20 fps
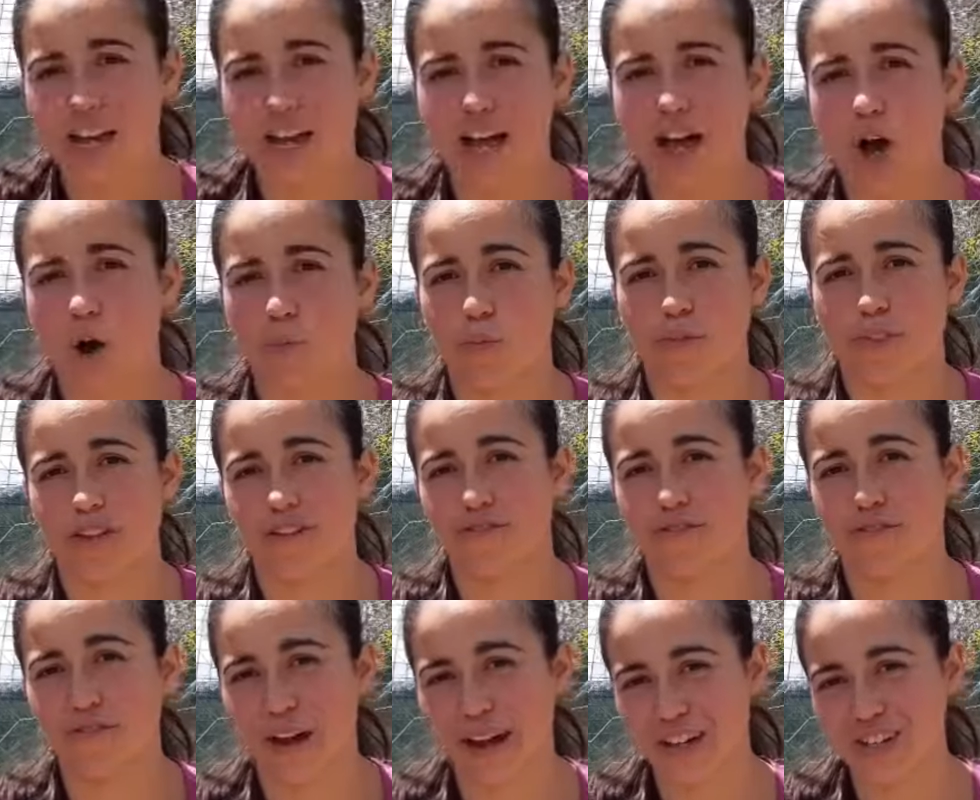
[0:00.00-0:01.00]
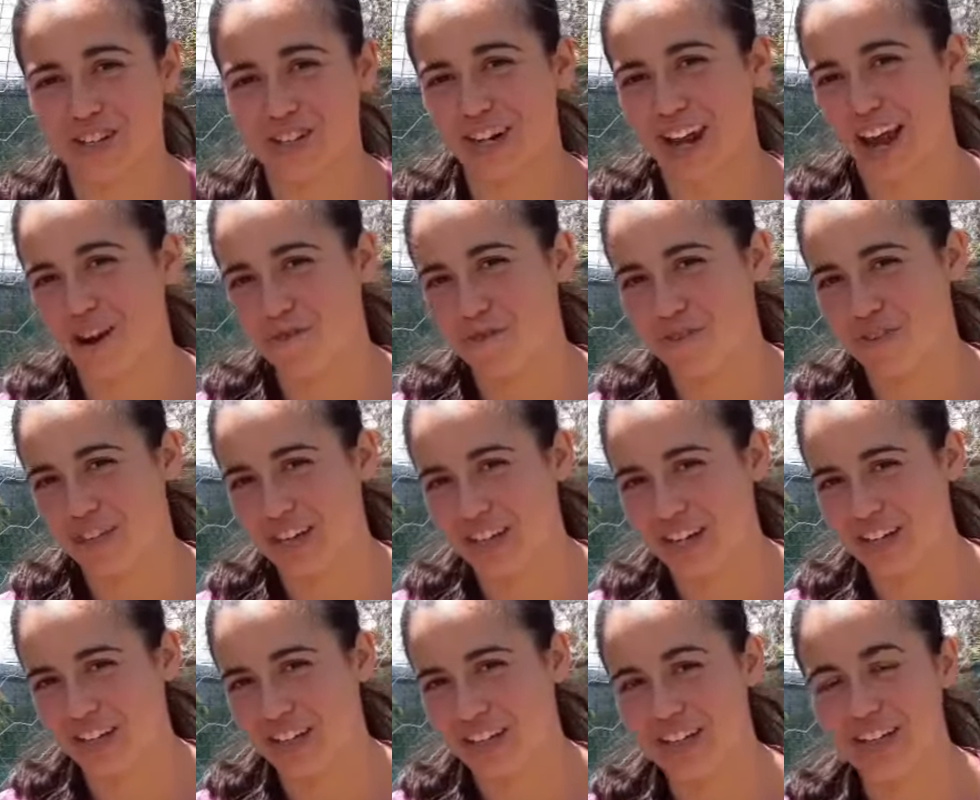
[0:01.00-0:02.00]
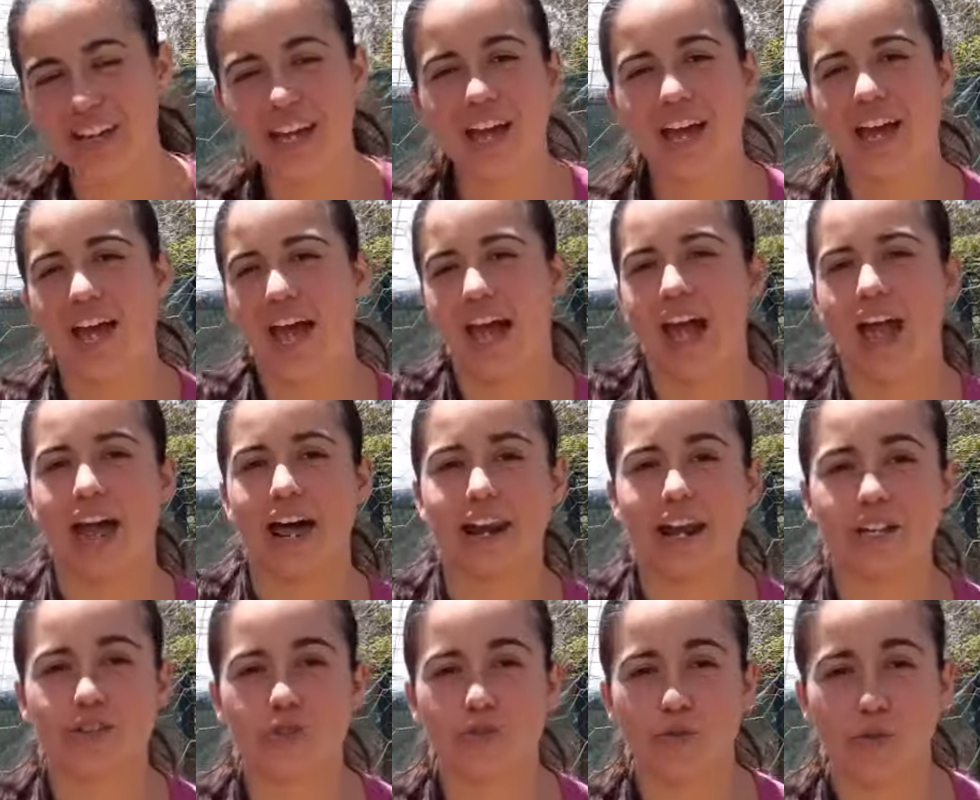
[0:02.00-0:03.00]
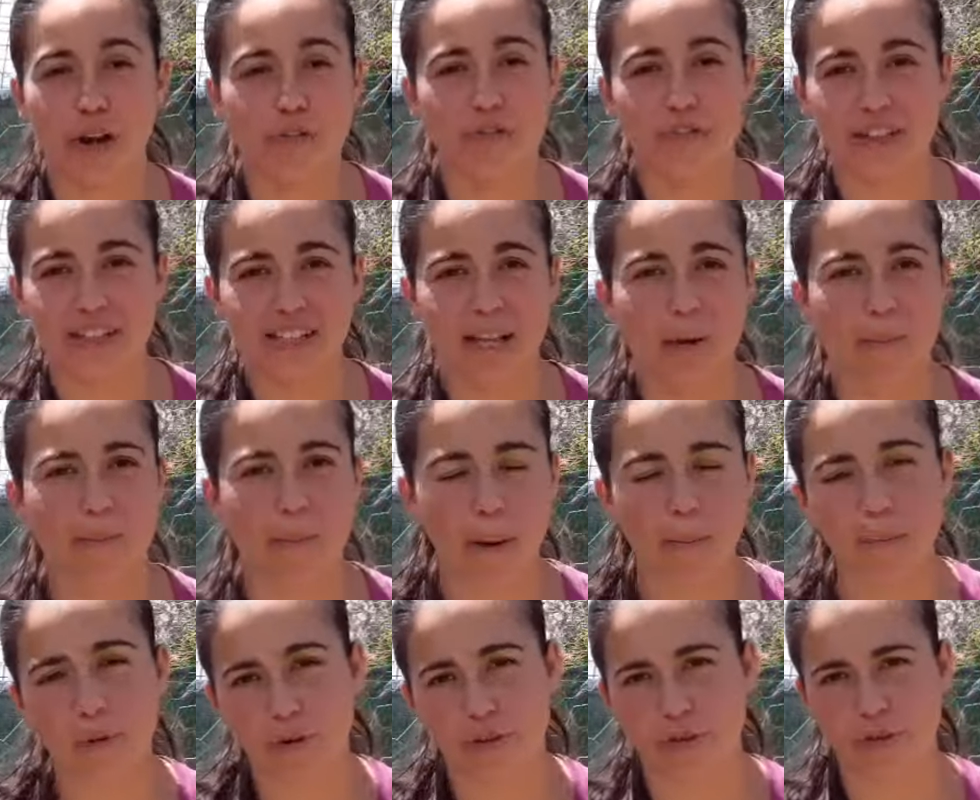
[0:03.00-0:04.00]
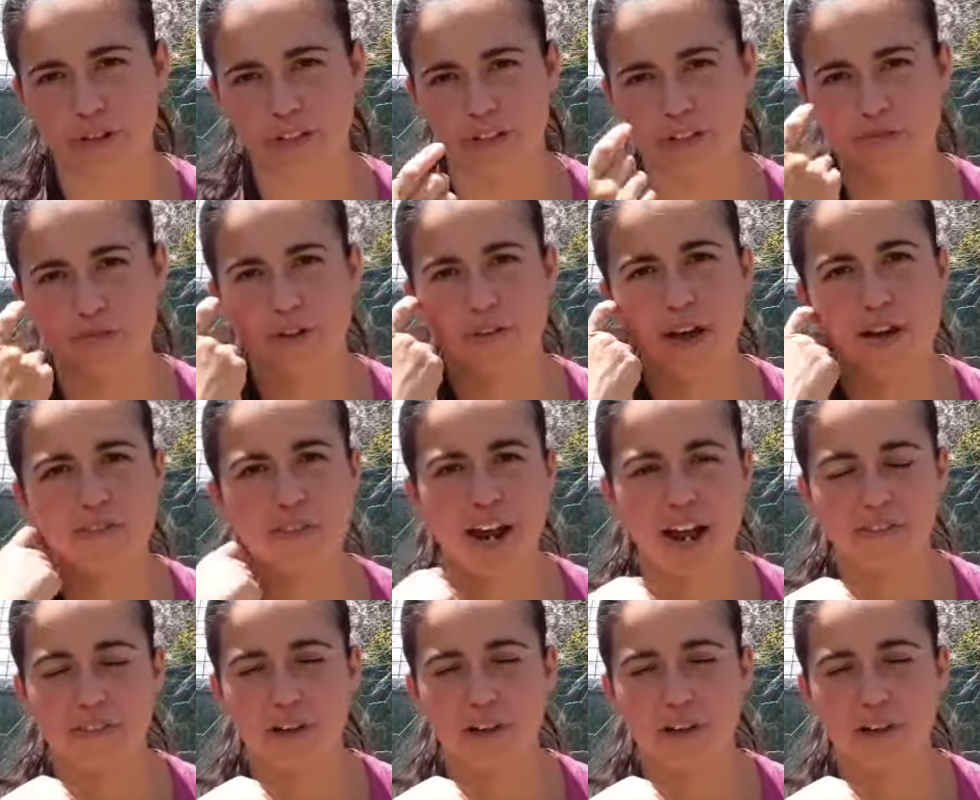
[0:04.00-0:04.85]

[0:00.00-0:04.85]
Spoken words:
help with infection and with healing. And it's great for things like bumblefoot. So if you ever had